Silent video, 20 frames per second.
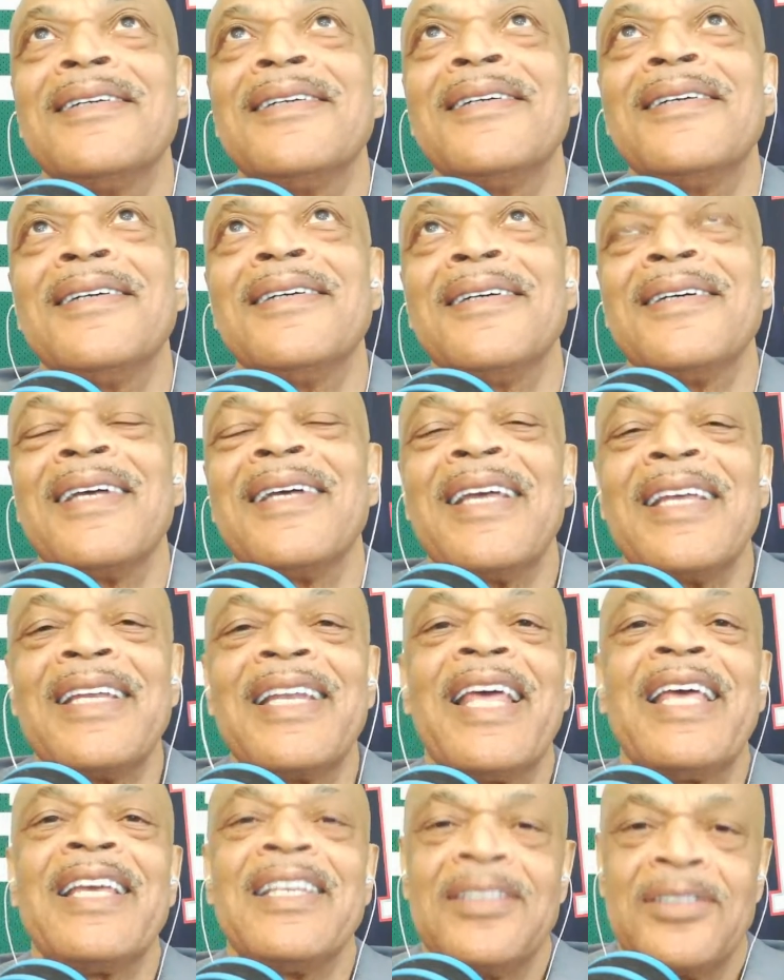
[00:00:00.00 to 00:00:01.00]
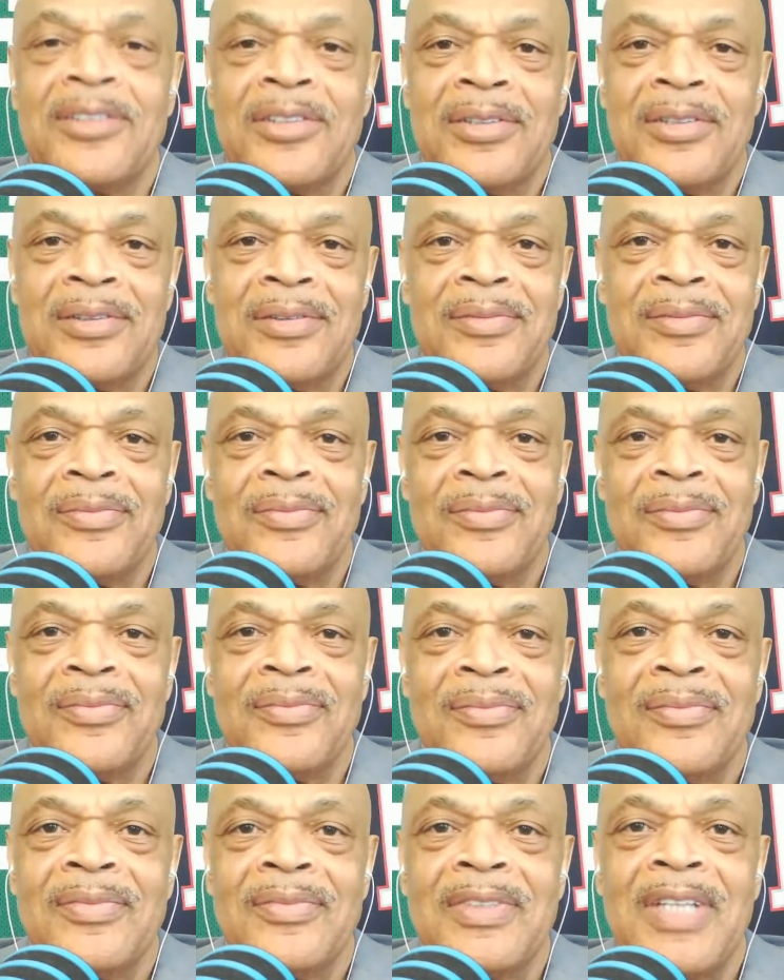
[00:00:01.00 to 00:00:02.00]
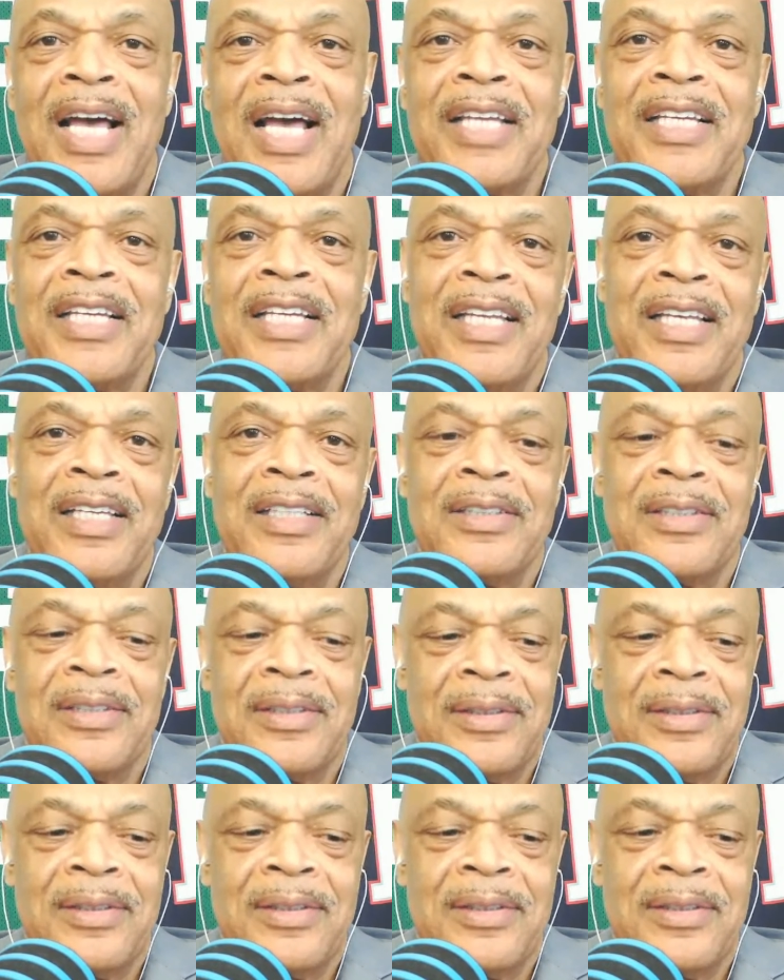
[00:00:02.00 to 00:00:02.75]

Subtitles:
9-8.